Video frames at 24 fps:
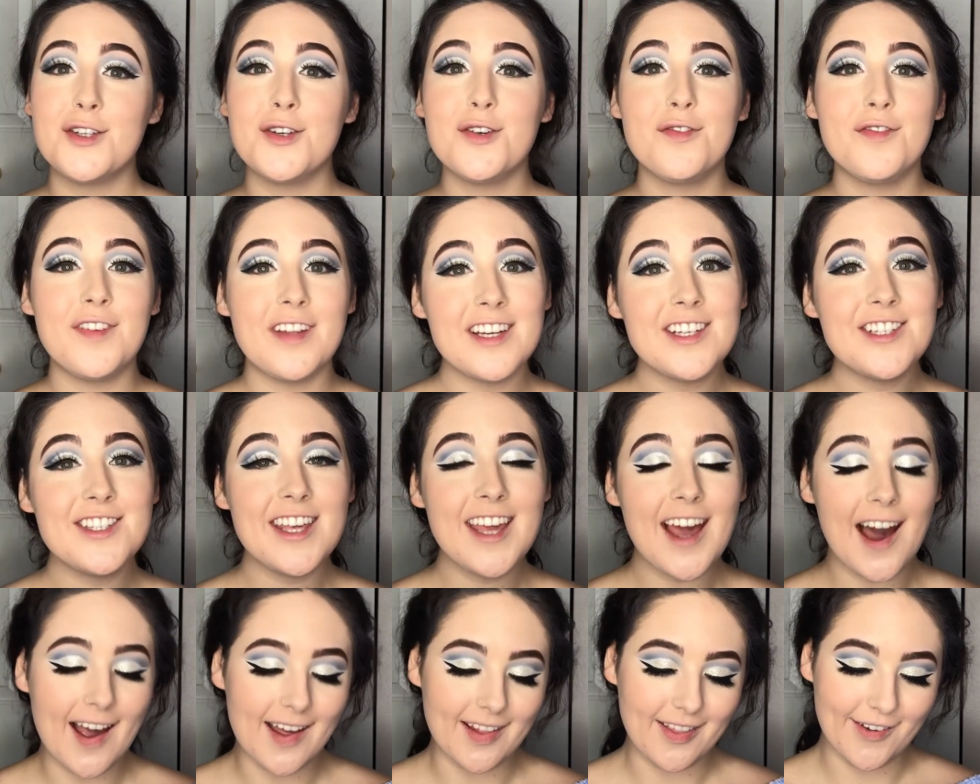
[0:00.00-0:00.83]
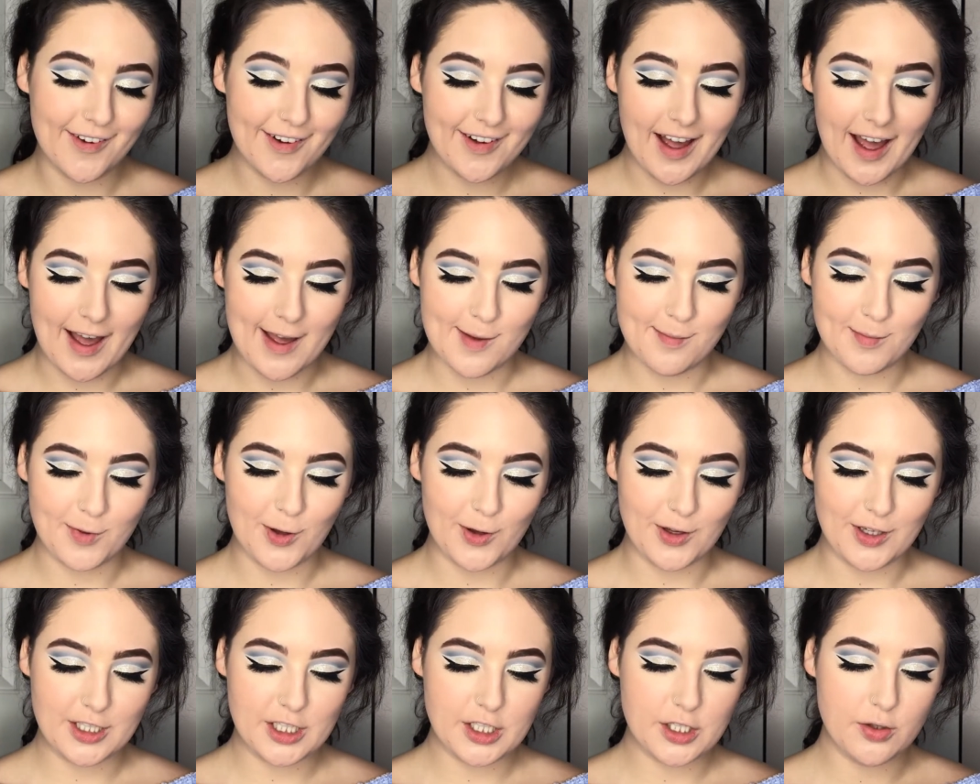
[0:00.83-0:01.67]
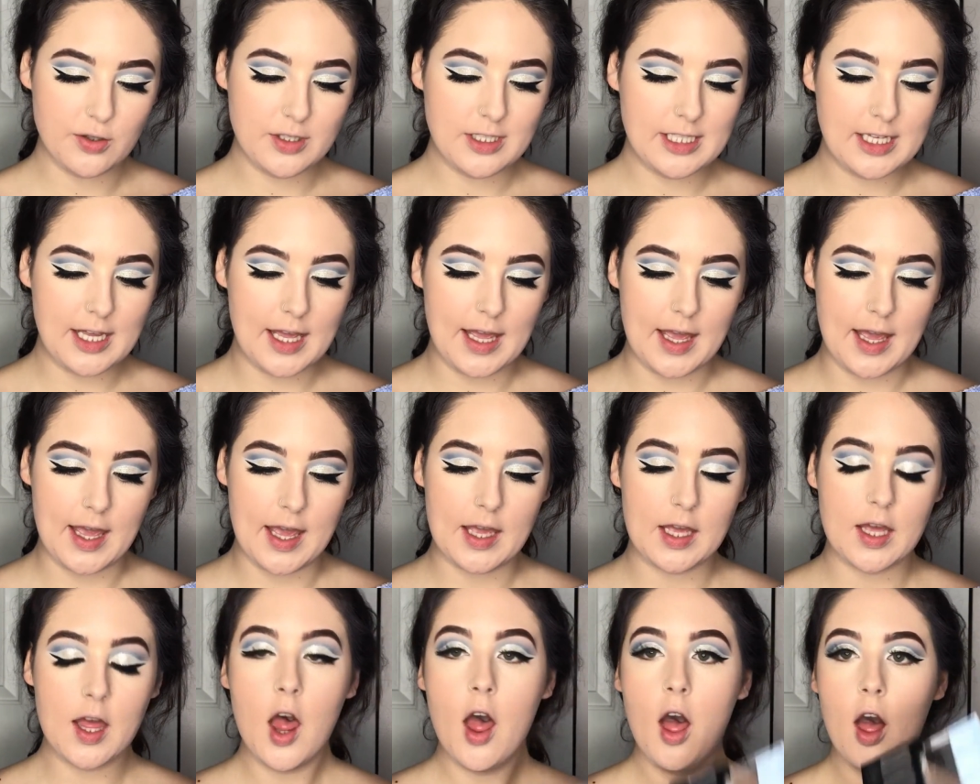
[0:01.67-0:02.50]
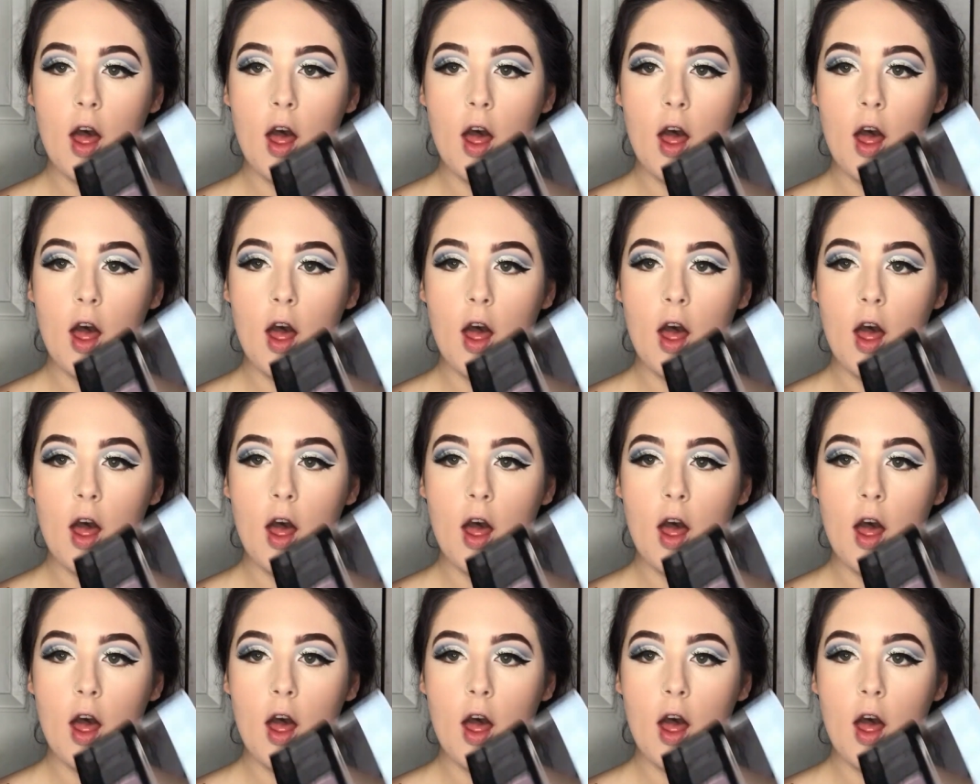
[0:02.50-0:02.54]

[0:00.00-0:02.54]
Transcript: to finish the eye look, I'm going to take